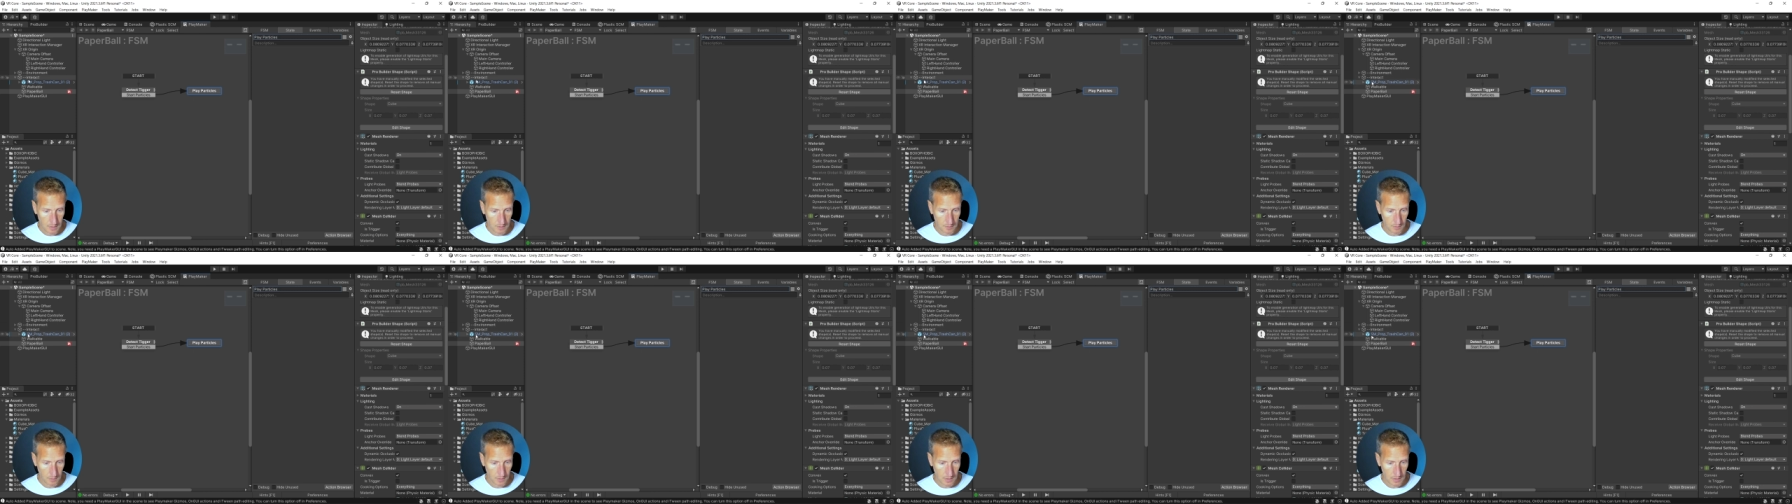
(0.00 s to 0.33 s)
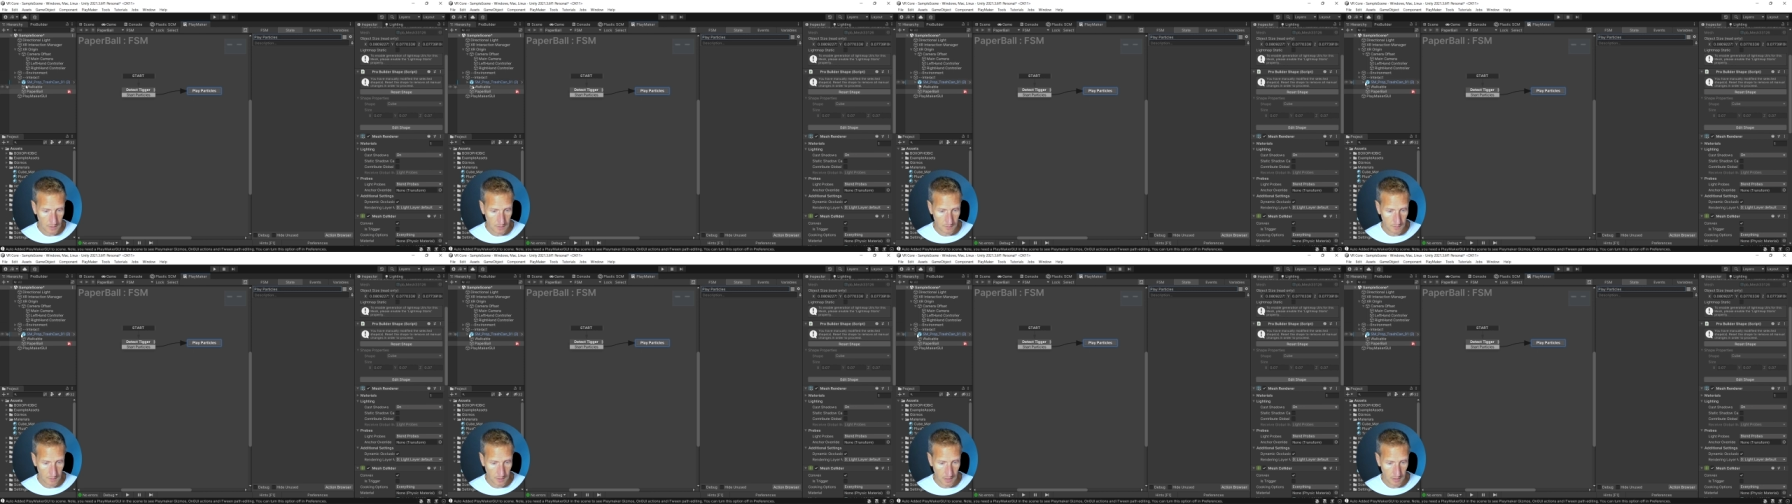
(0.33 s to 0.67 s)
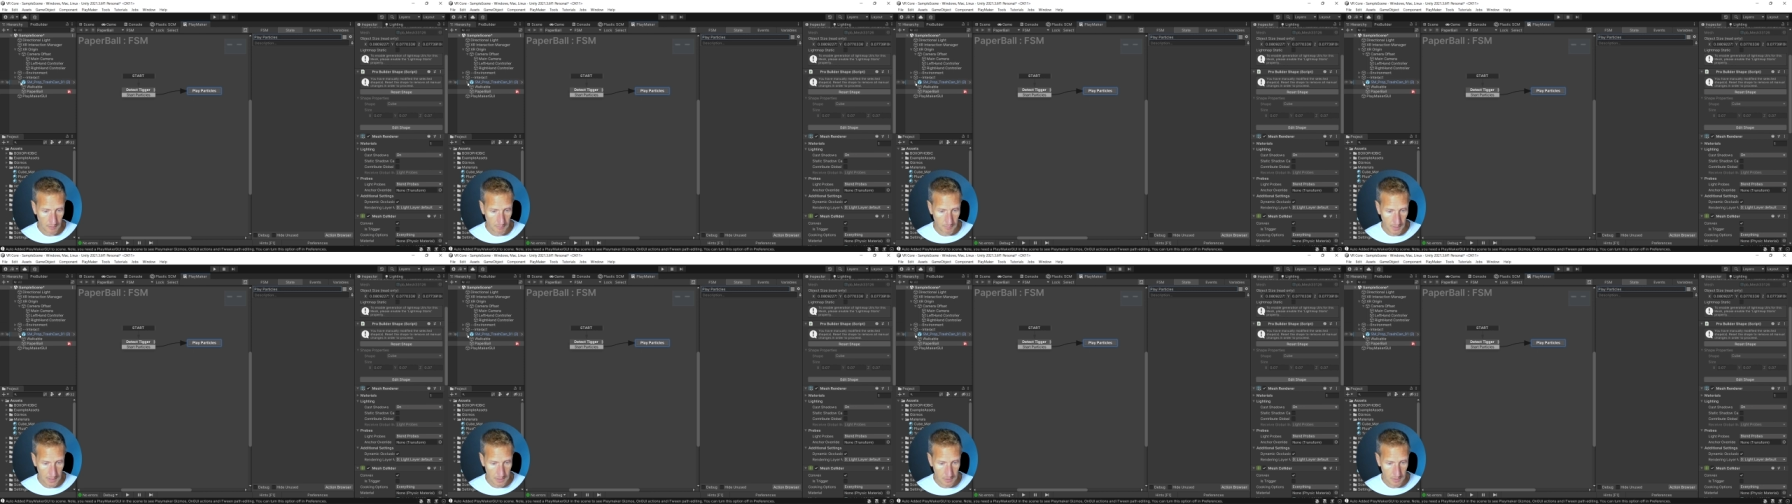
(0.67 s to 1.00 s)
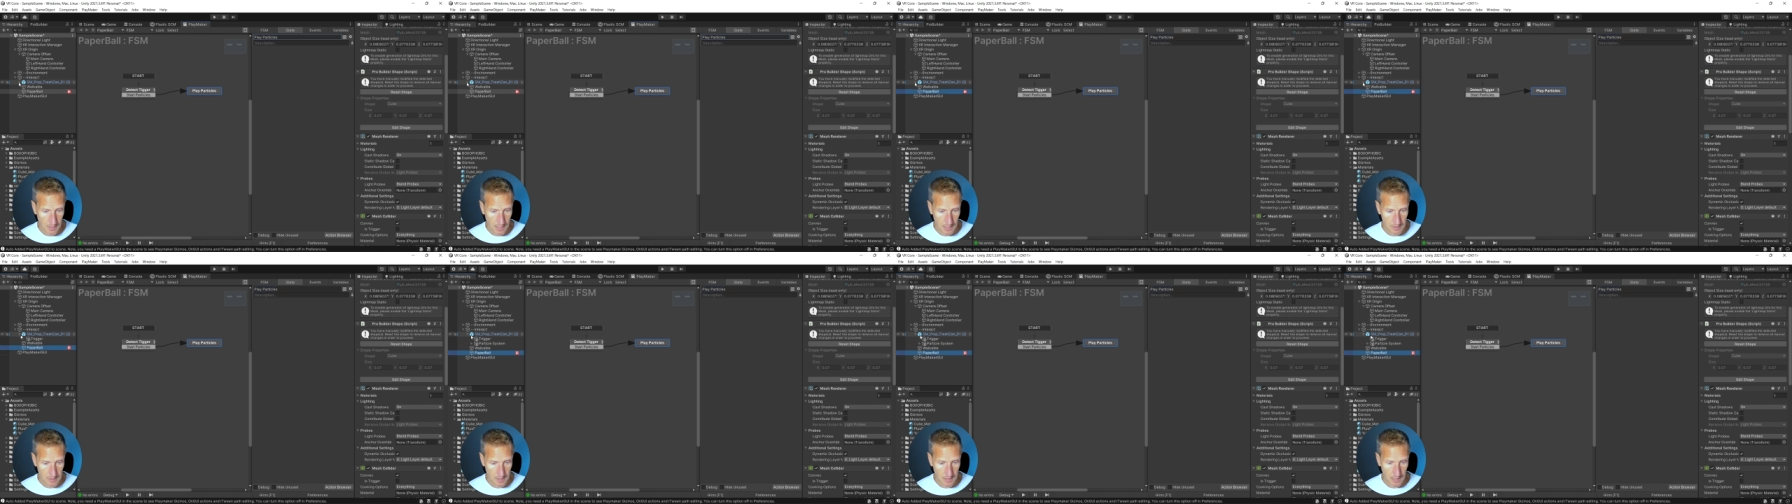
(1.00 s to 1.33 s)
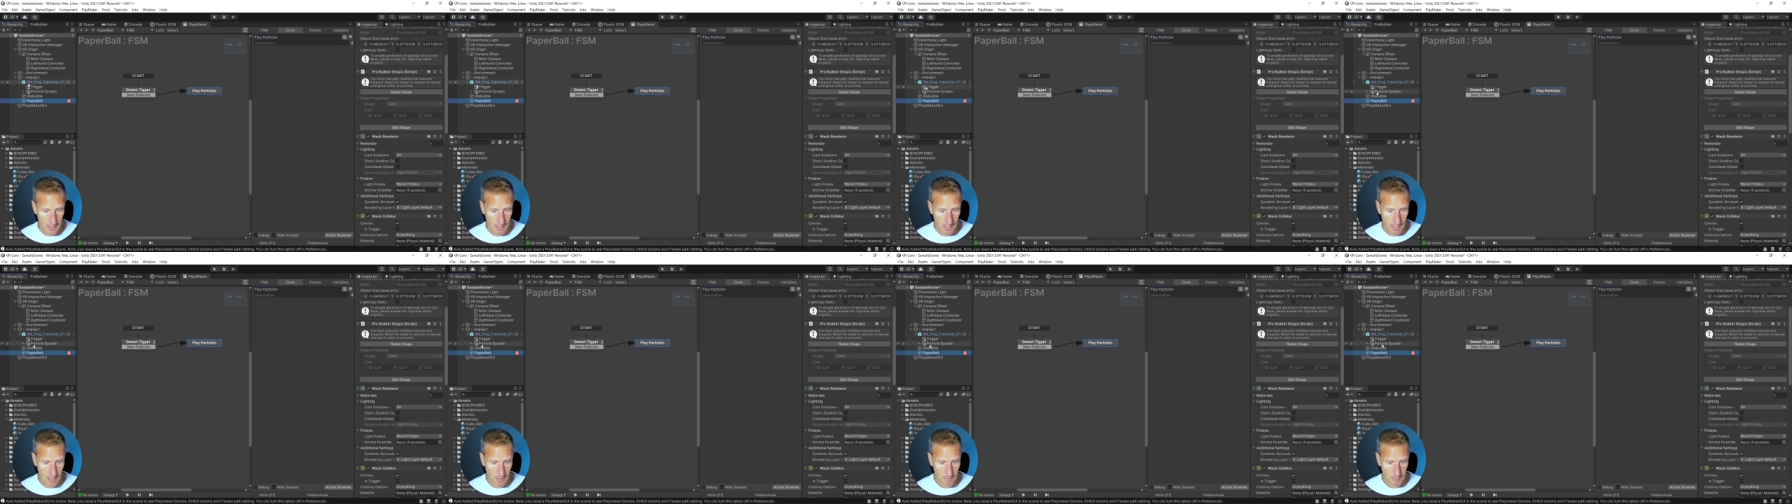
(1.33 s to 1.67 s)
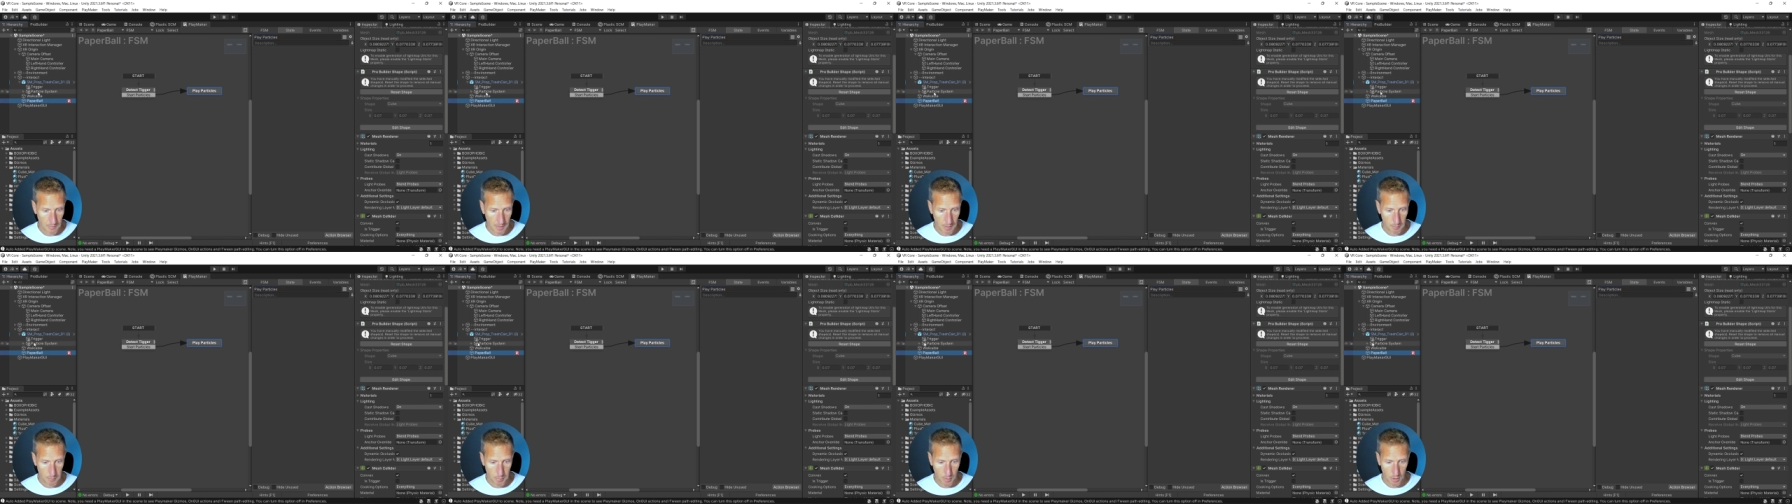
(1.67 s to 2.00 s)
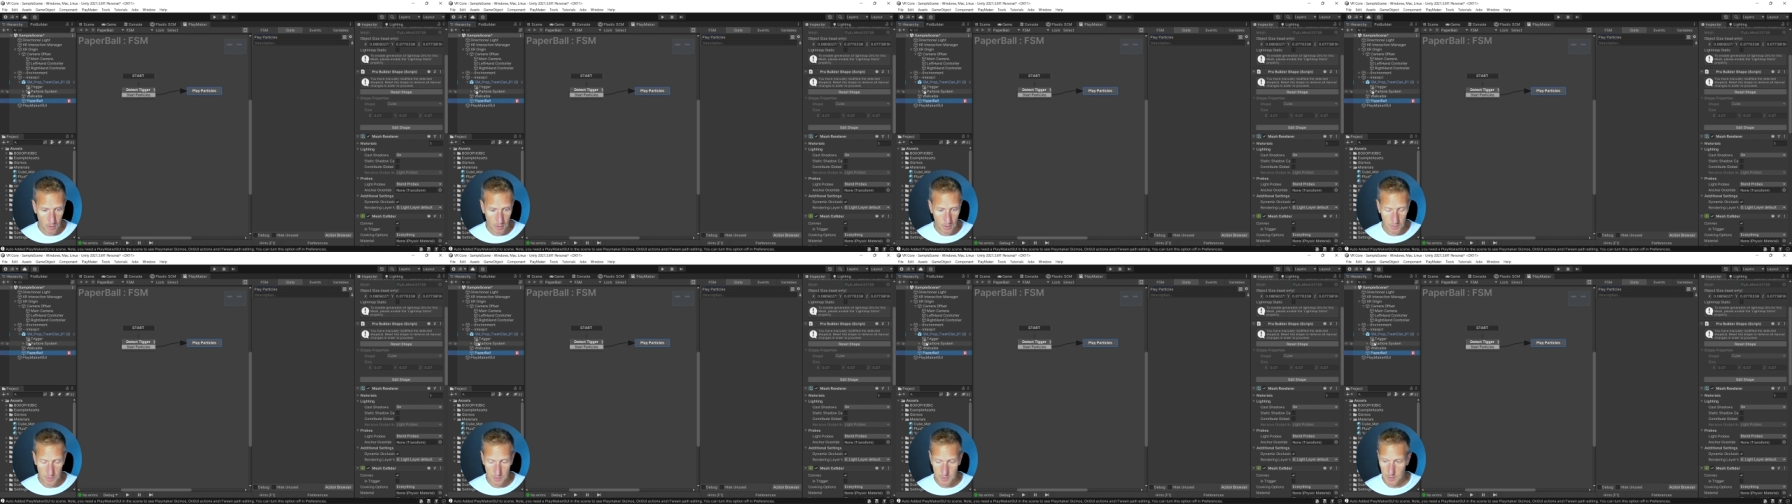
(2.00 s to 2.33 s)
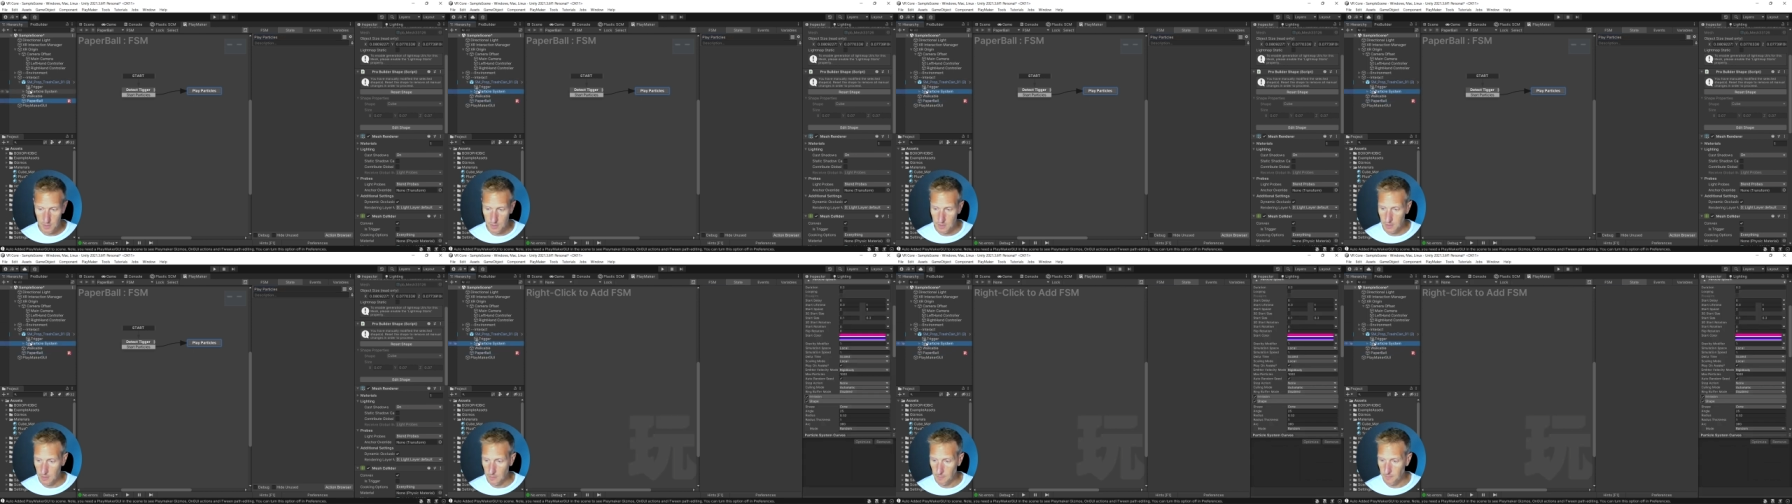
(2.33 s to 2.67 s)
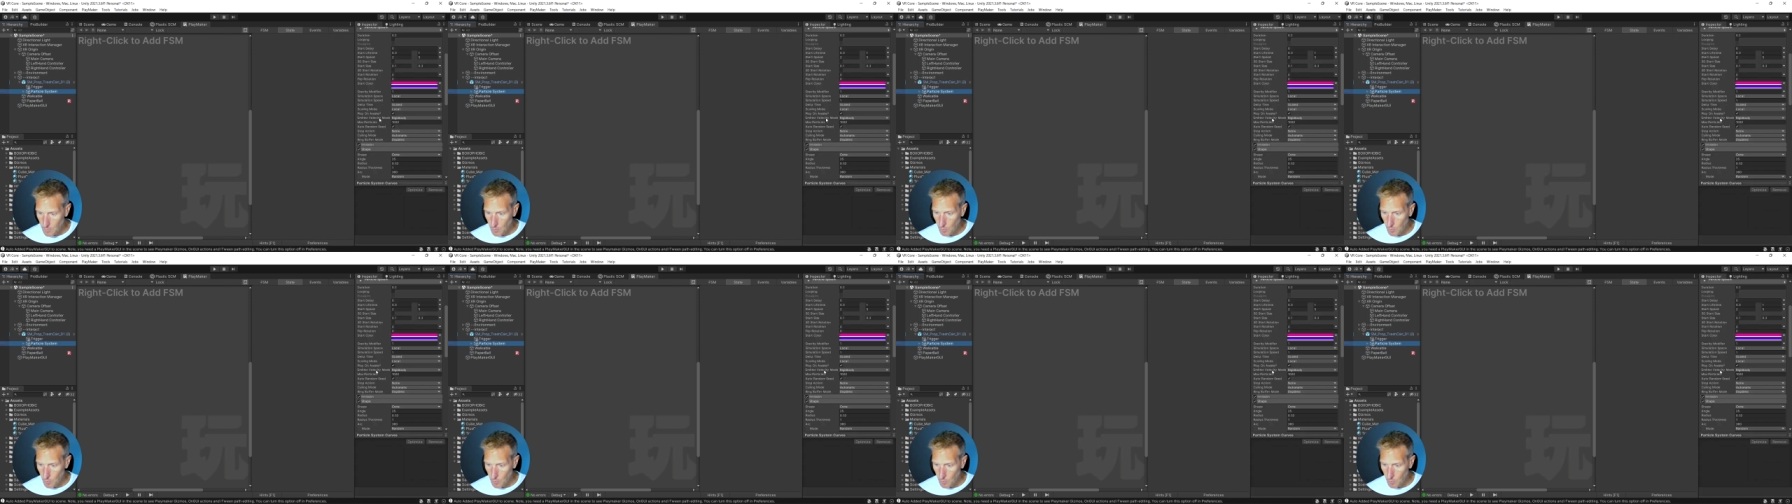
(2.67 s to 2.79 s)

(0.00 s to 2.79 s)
so inside of my trash can, my particle system,